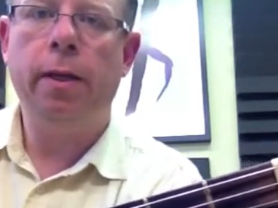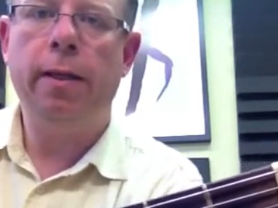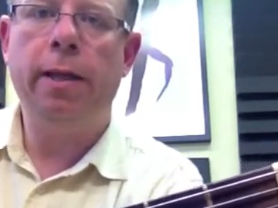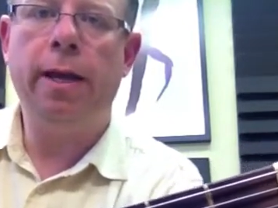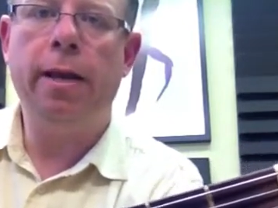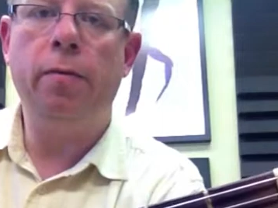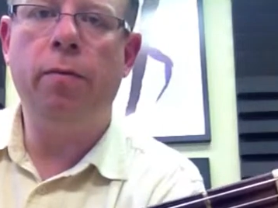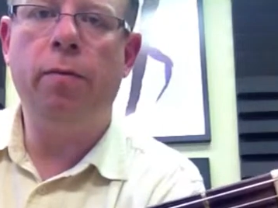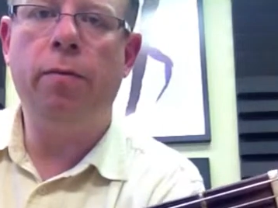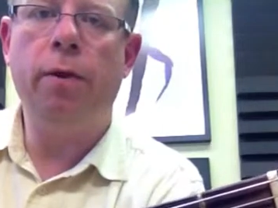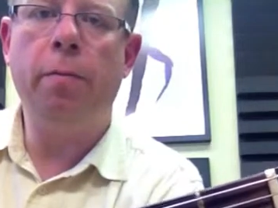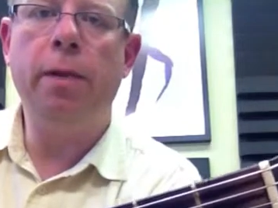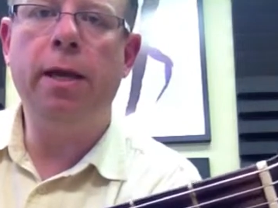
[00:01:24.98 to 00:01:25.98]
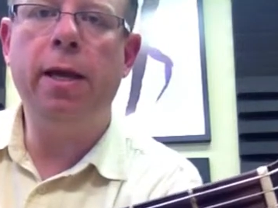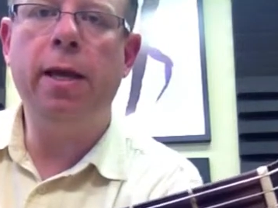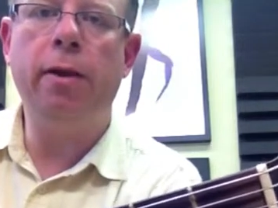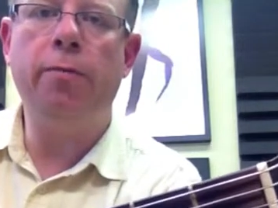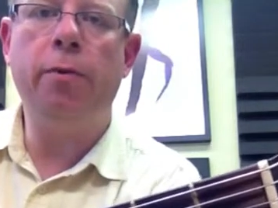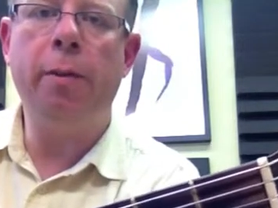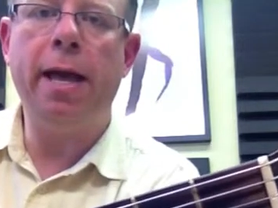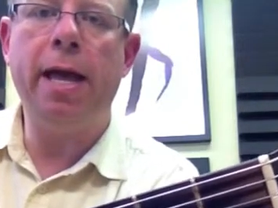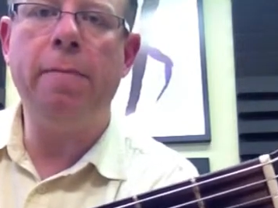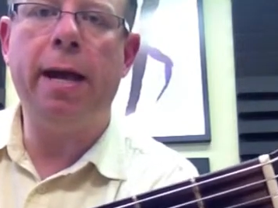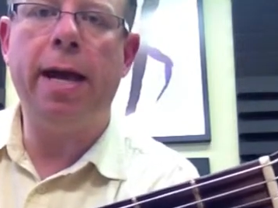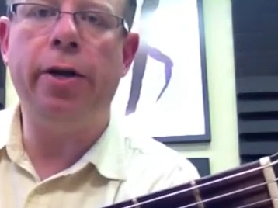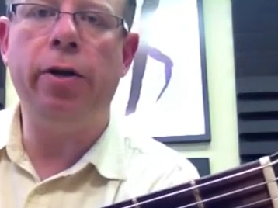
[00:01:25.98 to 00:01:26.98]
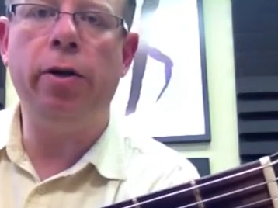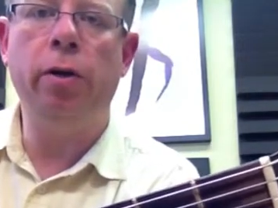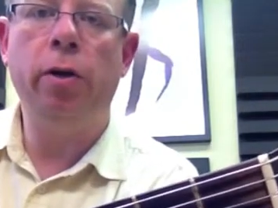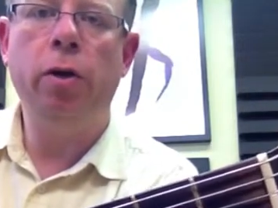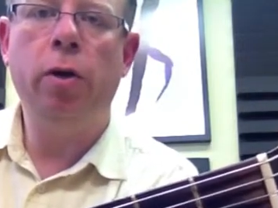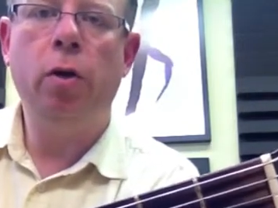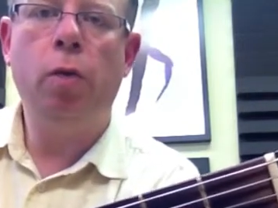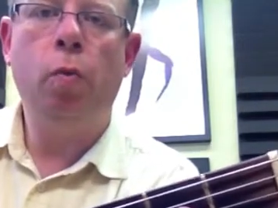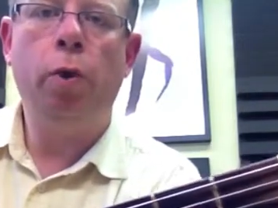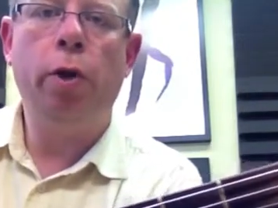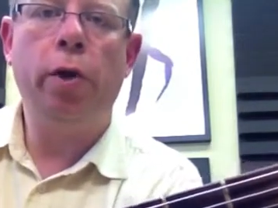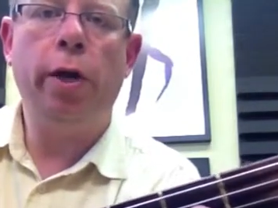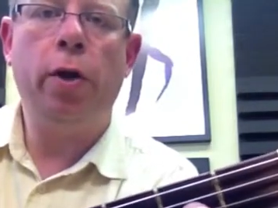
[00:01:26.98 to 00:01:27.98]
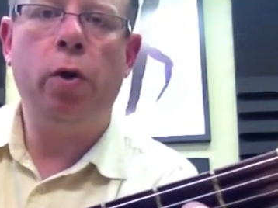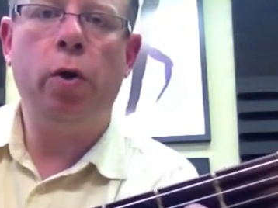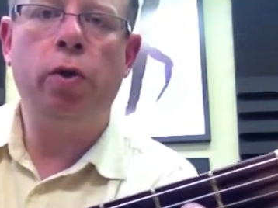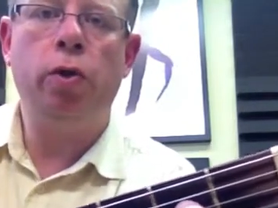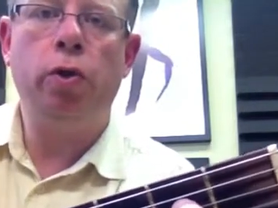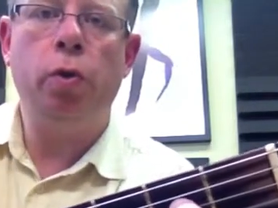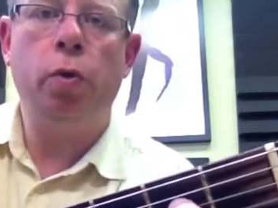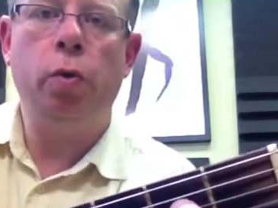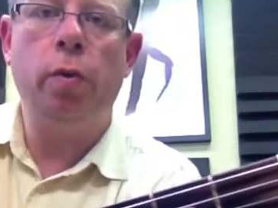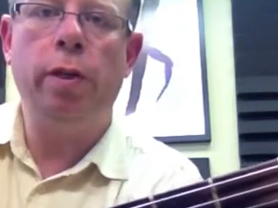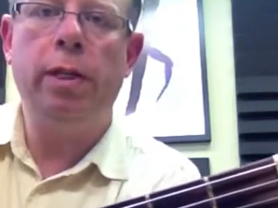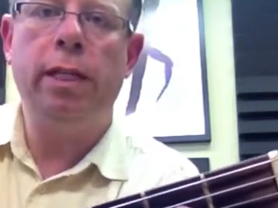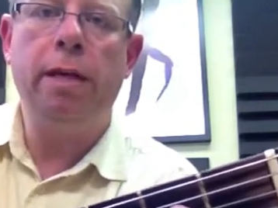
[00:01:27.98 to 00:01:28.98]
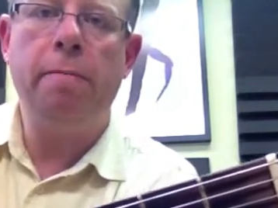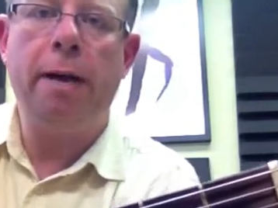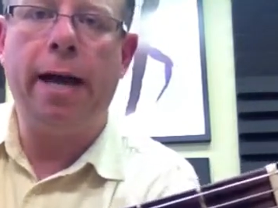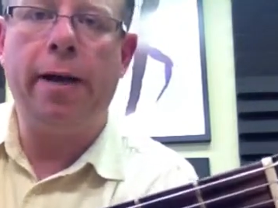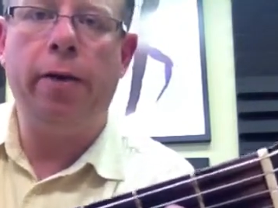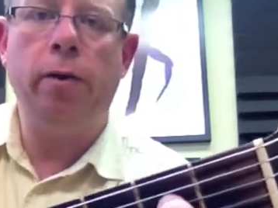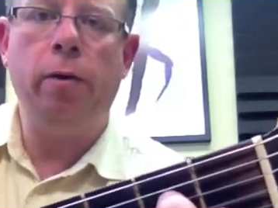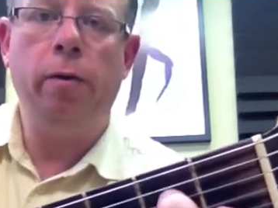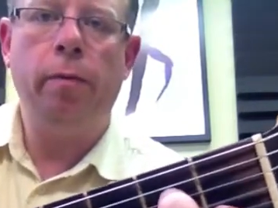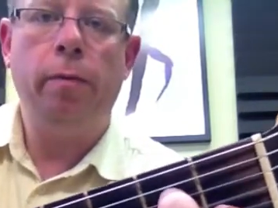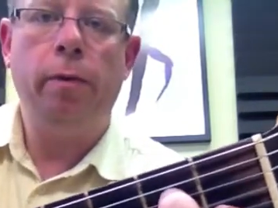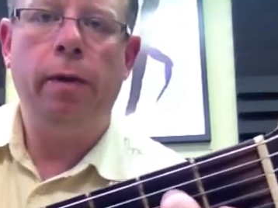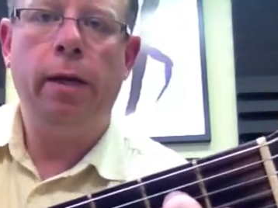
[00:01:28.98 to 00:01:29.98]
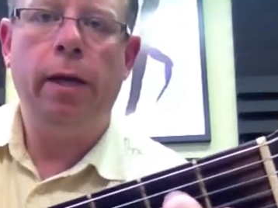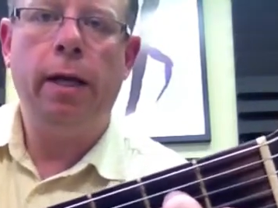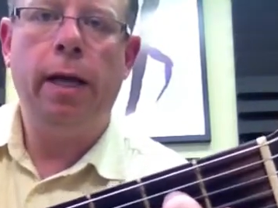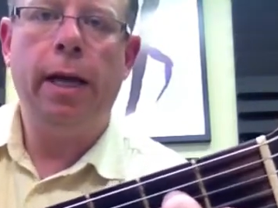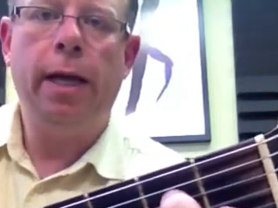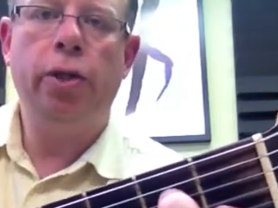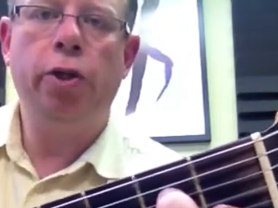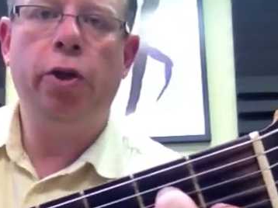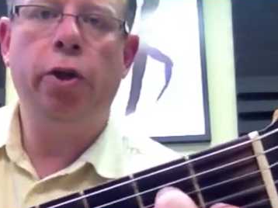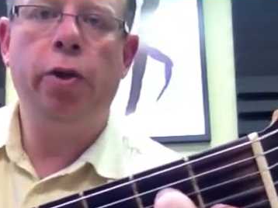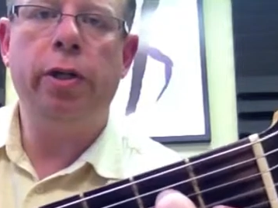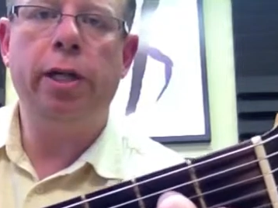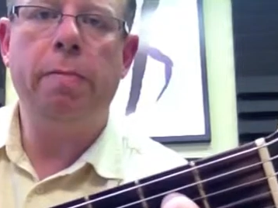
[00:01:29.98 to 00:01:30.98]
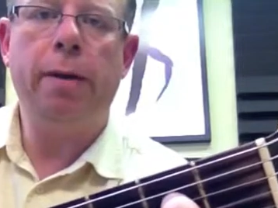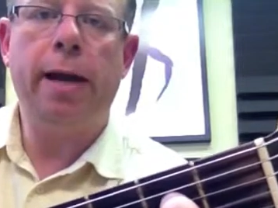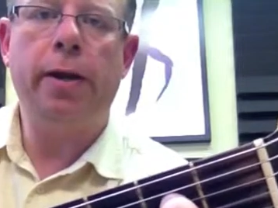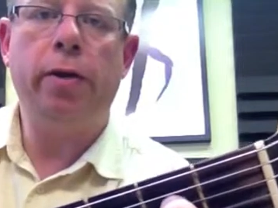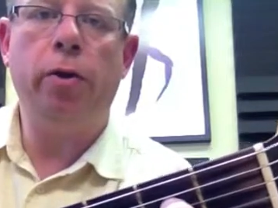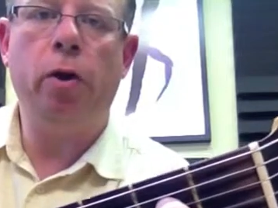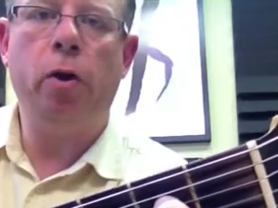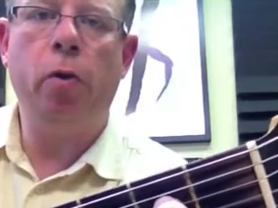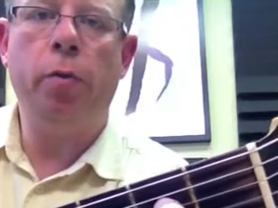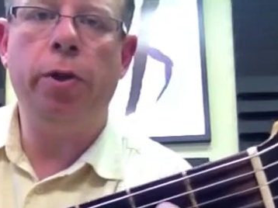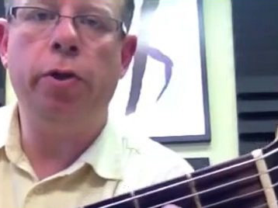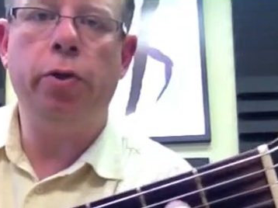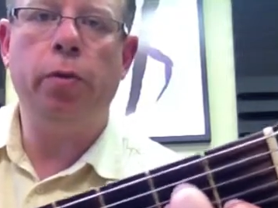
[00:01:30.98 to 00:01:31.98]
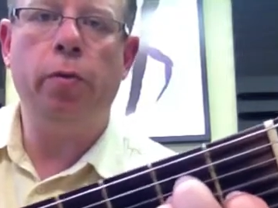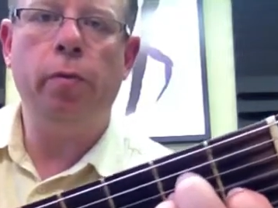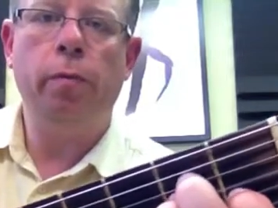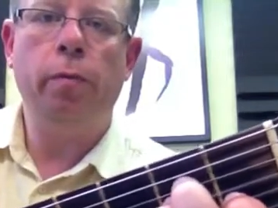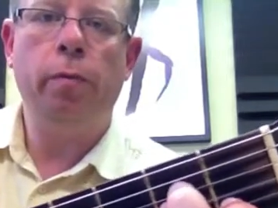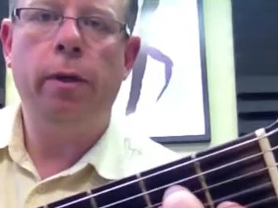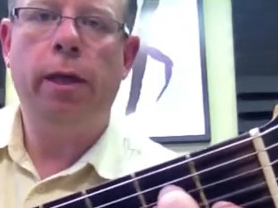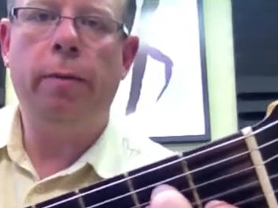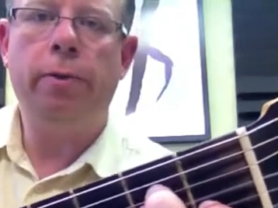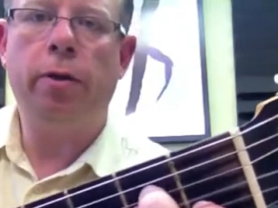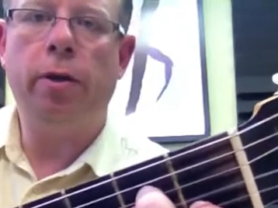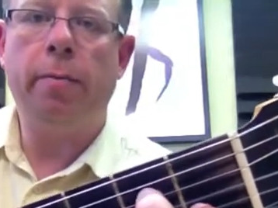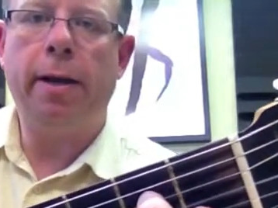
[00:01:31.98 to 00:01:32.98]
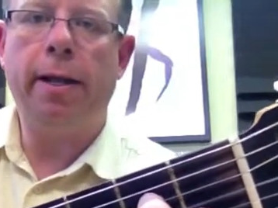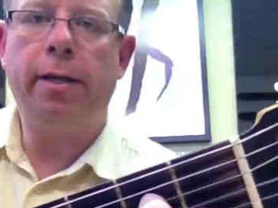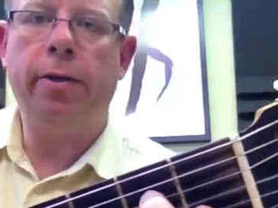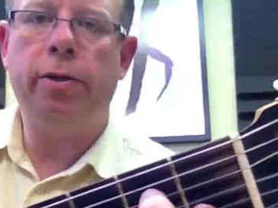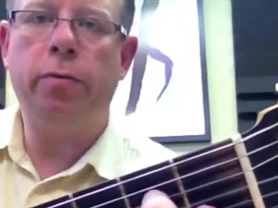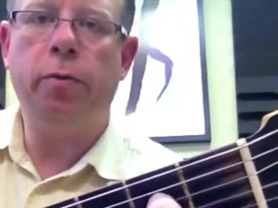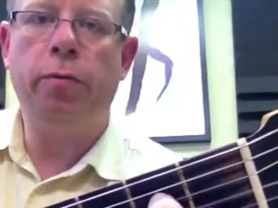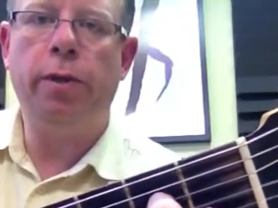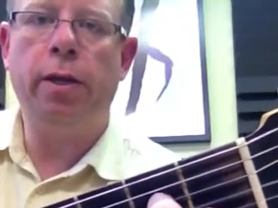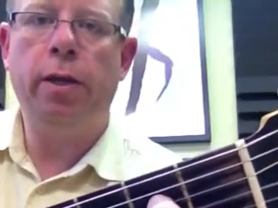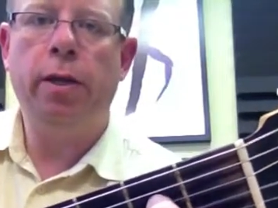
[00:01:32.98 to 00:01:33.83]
Then from here, from A minor, we're going to go to D minor. And to go to D minor, all we do, I'm sorry, my guitar is moving.